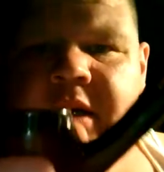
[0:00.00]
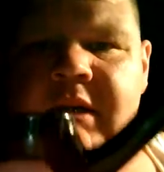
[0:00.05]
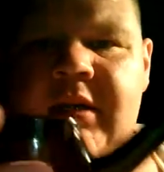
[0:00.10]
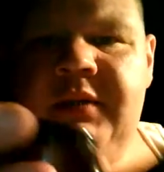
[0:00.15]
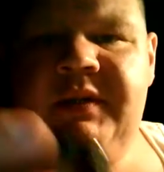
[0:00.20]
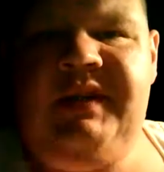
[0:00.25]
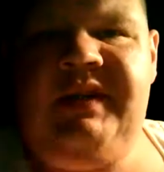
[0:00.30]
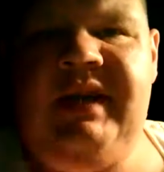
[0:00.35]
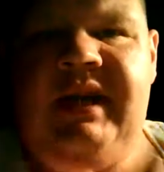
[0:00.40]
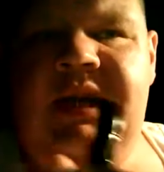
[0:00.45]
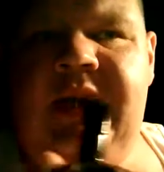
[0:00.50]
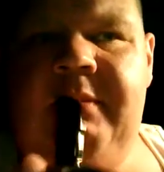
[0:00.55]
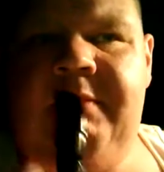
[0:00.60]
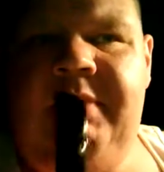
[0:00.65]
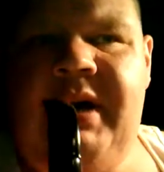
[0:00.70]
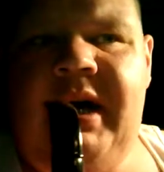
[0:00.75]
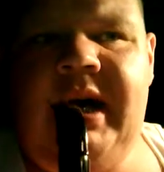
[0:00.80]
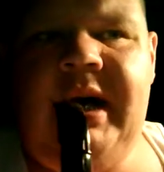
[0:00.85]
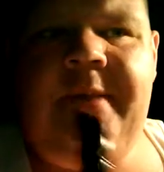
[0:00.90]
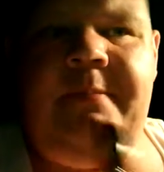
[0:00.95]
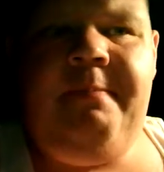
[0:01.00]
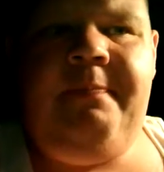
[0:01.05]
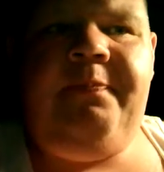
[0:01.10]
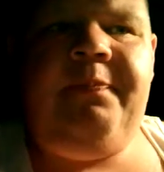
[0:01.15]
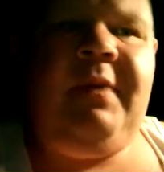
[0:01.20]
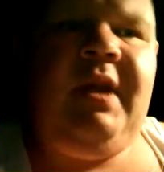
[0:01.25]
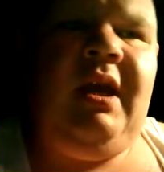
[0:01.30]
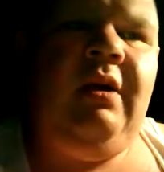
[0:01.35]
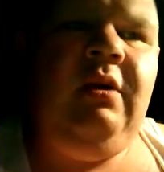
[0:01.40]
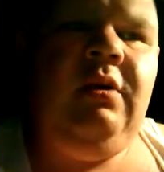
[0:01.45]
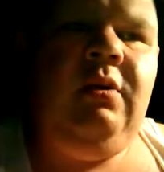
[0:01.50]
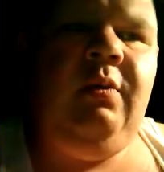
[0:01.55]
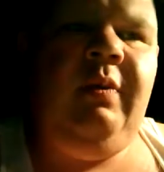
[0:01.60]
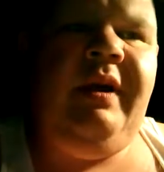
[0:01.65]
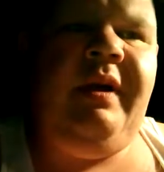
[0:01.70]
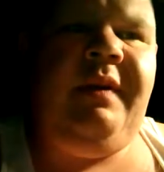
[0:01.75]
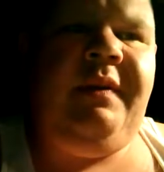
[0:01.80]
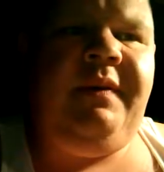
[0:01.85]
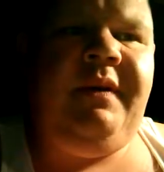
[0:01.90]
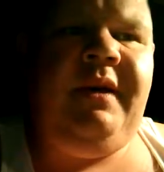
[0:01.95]
Lucilian pipe
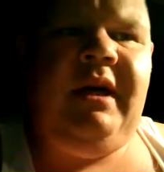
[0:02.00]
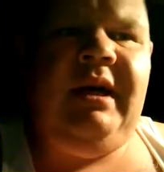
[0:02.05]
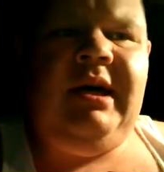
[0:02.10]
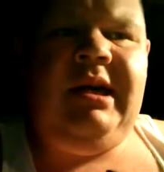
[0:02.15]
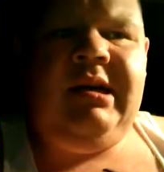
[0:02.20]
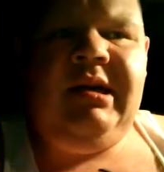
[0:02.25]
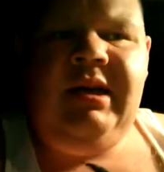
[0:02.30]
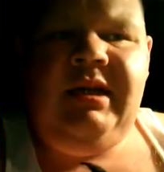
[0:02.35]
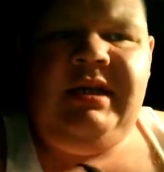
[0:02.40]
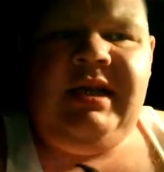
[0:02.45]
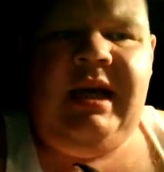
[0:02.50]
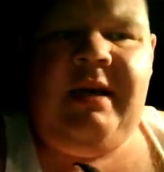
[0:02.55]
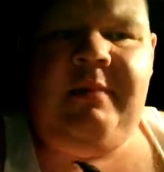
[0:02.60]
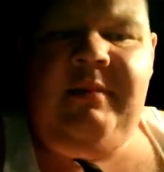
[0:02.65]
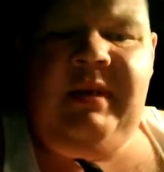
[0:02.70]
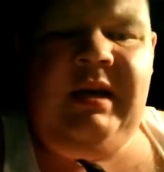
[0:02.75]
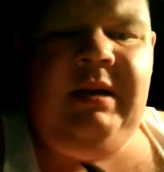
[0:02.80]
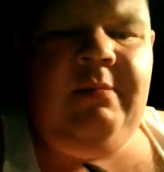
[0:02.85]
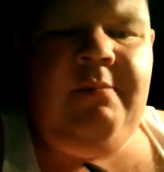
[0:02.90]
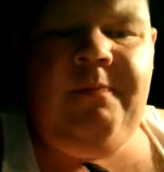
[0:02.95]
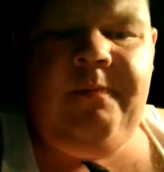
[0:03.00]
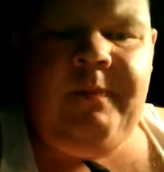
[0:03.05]
with Contentment.